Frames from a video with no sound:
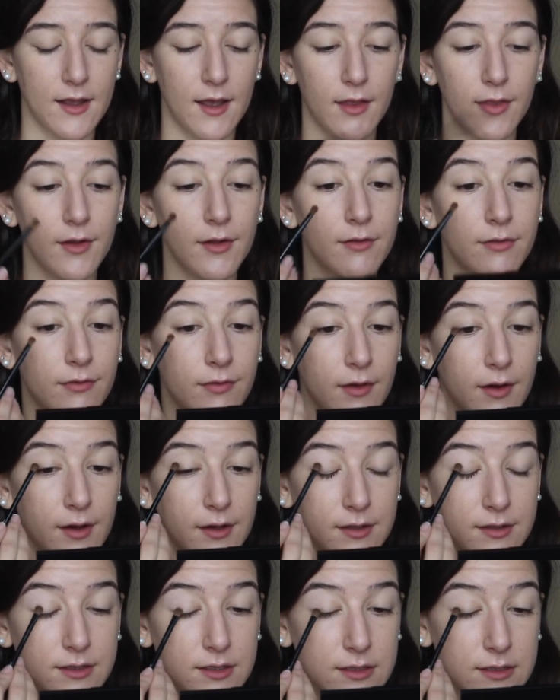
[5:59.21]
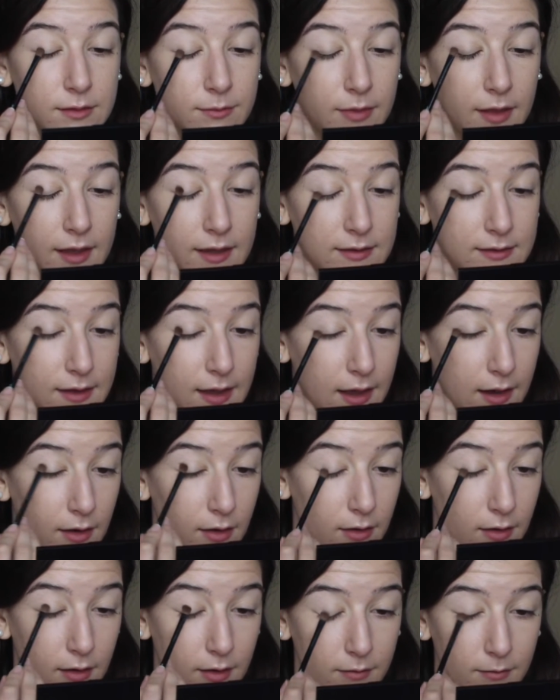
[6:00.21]
color first just to place that
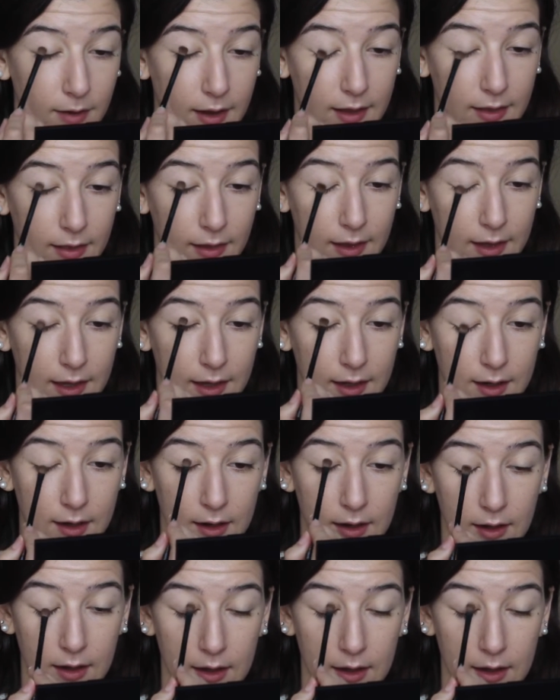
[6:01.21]
on my lid,